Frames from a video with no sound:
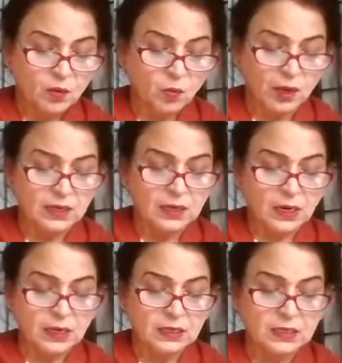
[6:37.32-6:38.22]
Wali
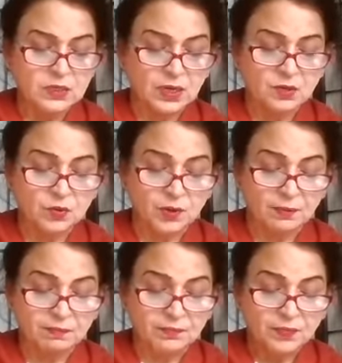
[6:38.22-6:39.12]
called his son to
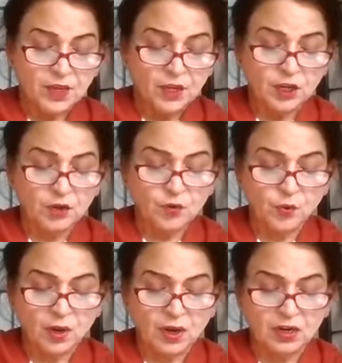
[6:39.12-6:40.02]
him. He
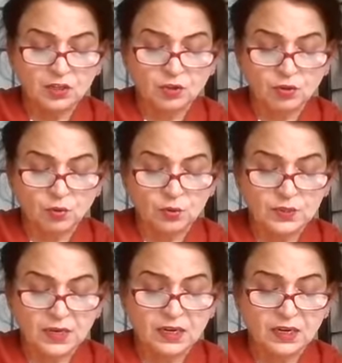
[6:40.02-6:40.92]
drew Angad
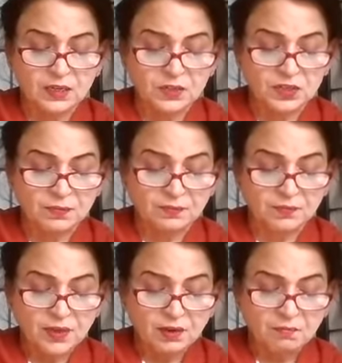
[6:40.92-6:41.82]
close and kissed him.
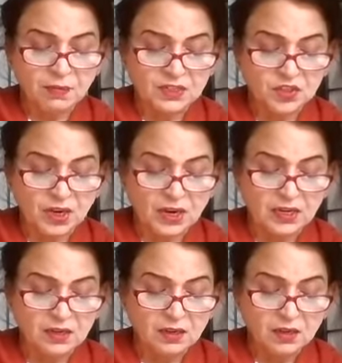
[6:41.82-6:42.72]
My
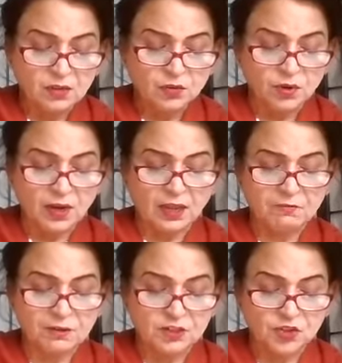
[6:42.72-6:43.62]
child, your
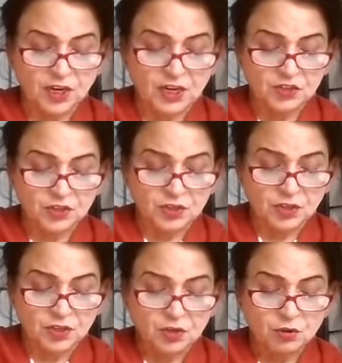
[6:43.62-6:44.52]
life has changed.
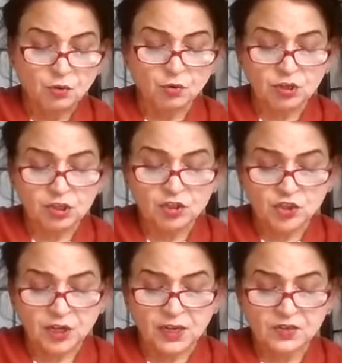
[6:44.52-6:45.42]
Don't
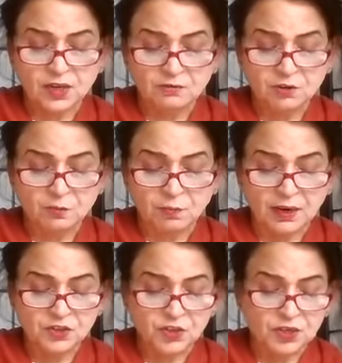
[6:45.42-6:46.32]
chase after
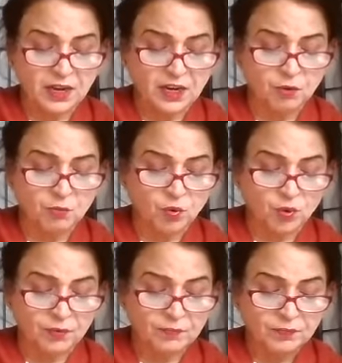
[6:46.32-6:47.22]
pleasure anymore.